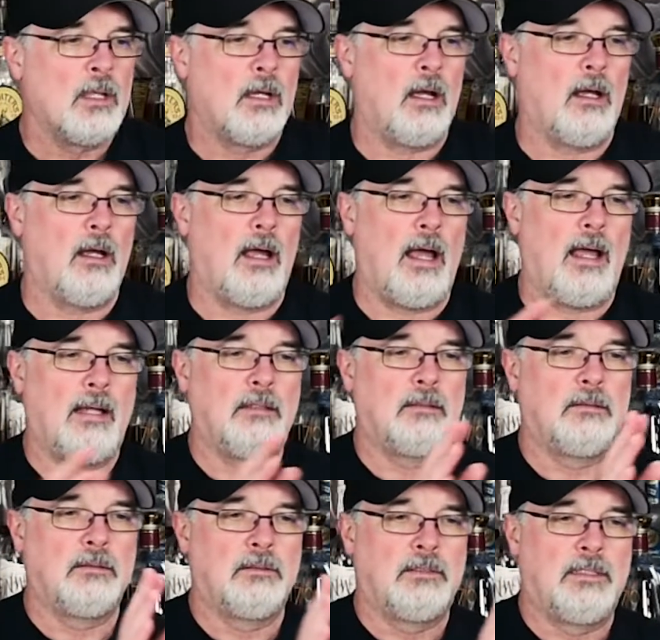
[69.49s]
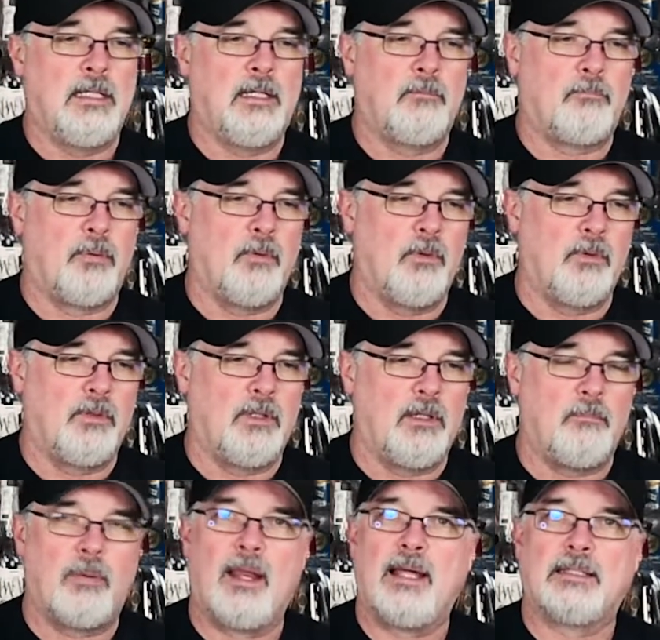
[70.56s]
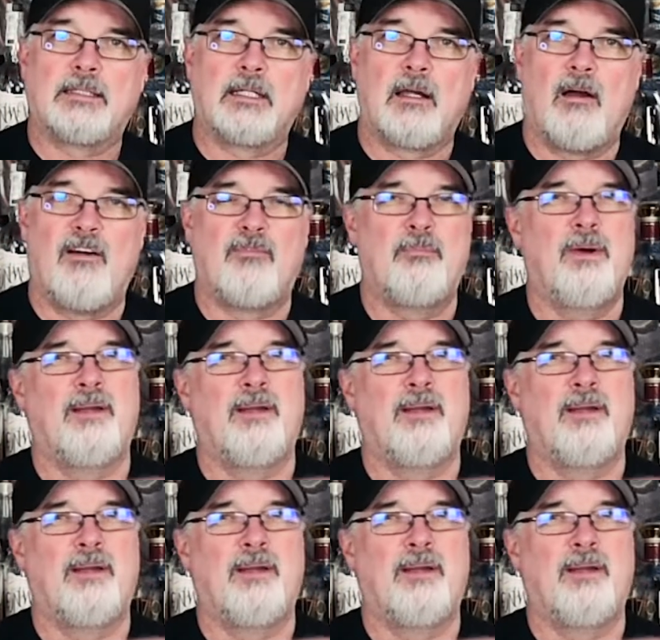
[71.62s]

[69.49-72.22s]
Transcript: I did pull the plastic off,